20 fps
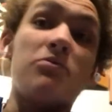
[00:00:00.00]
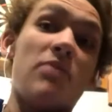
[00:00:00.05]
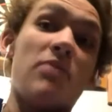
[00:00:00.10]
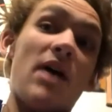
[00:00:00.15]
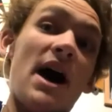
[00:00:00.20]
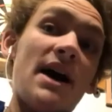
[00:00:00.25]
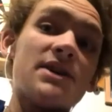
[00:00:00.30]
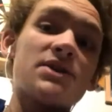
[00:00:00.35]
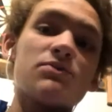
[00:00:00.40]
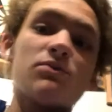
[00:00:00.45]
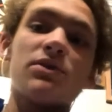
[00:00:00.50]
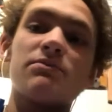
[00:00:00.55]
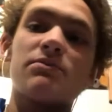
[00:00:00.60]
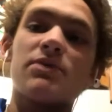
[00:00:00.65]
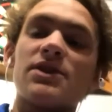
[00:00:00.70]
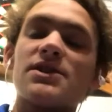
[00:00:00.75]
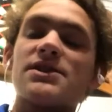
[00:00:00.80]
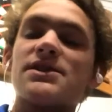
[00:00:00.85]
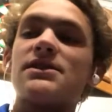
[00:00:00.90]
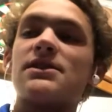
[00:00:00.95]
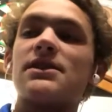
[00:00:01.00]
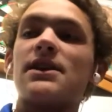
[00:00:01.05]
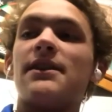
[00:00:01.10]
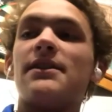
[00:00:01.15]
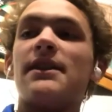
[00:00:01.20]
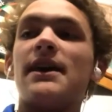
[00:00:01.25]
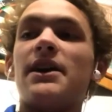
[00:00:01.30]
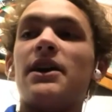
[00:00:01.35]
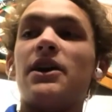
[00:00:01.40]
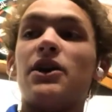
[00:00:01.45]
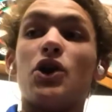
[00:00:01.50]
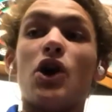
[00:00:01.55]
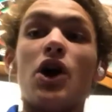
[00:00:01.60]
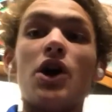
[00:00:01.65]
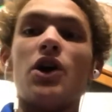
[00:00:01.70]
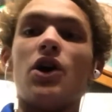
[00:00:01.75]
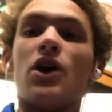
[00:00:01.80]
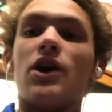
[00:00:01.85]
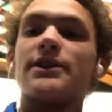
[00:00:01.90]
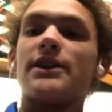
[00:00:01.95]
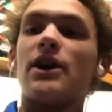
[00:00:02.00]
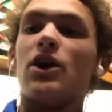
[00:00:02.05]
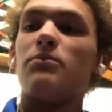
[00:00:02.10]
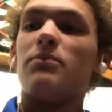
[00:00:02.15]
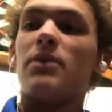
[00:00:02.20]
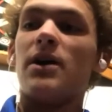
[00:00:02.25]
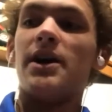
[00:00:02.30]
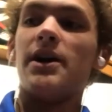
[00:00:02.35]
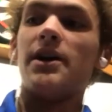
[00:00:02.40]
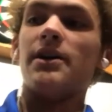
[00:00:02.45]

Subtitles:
past one person, and then got knocked out by